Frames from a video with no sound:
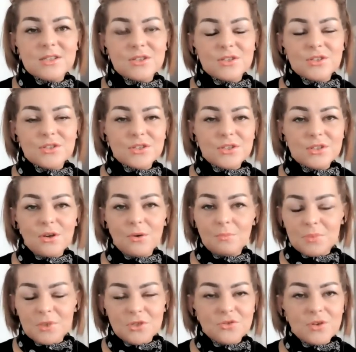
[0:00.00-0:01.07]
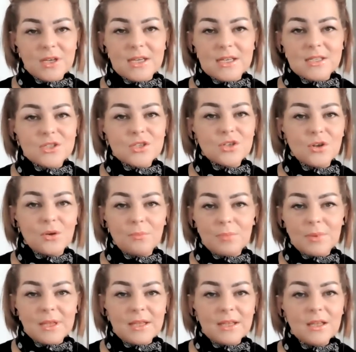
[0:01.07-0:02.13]
to not be triggered, to not
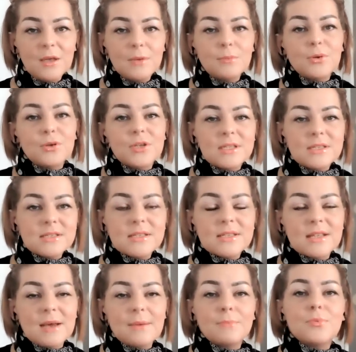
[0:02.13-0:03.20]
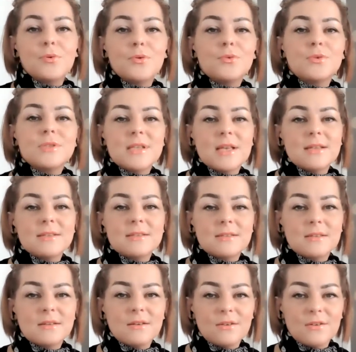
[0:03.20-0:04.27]
be put into that
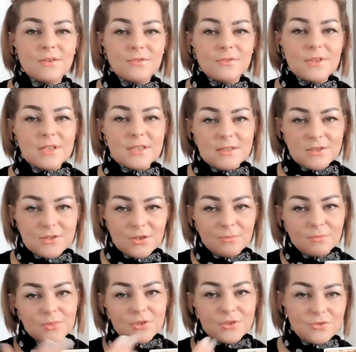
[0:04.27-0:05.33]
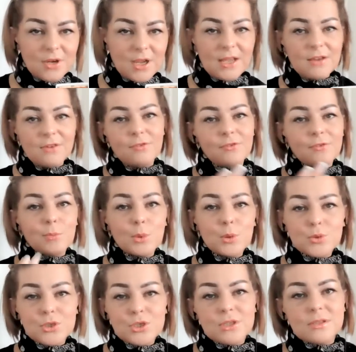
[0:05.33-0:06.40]
process of this tumble dryer of
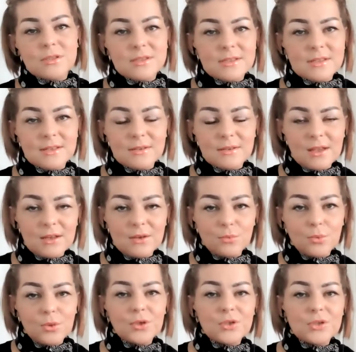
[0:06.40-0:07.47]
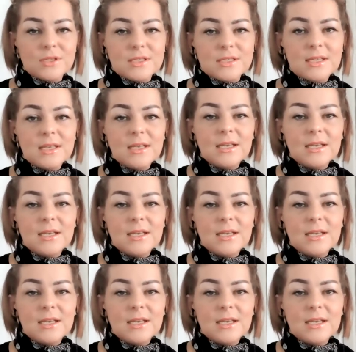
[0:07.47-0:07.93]
emotions and words.